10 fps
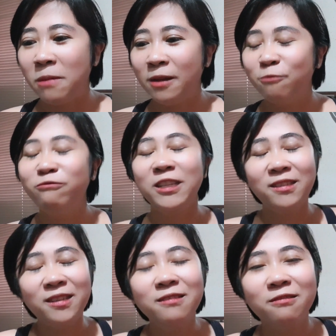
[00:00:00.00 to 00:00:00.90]

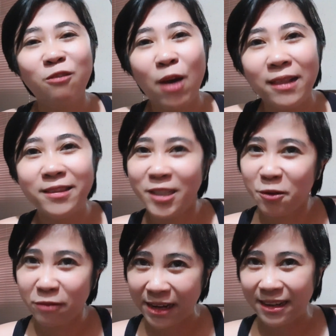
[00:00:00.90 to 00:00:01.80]
recent quality
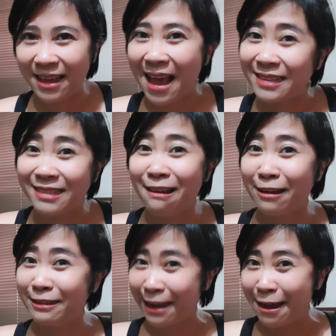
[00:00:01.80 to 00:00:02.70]
rating has
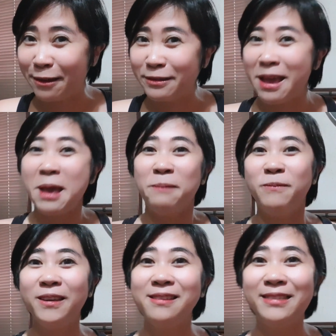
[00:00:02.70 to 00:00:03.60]
gone down
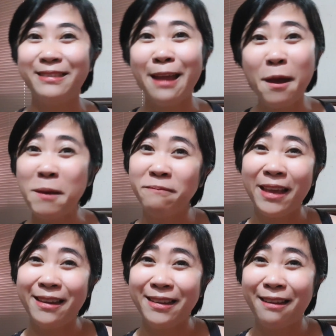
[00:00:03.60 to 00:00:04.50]
because now I'm
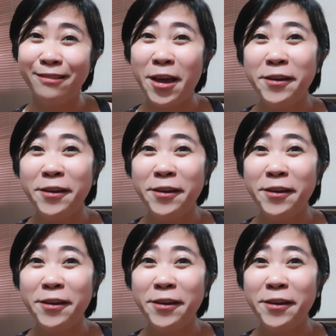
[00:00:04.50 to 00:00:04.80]
getting a lot